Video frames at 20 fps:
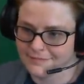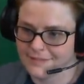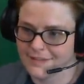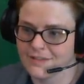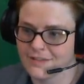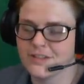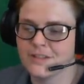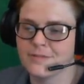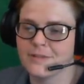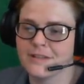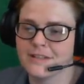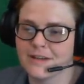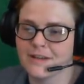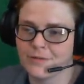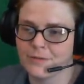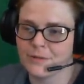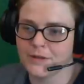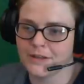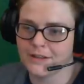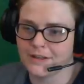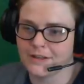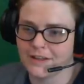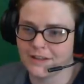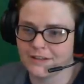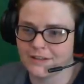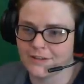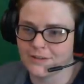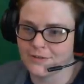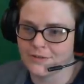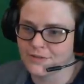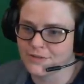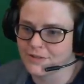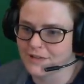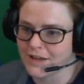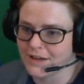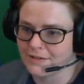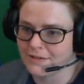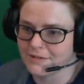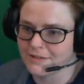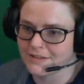Just because everybody like knows your
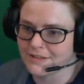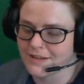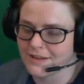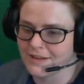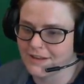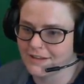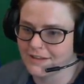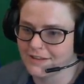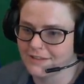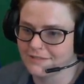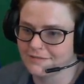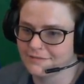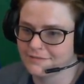name, it's not like.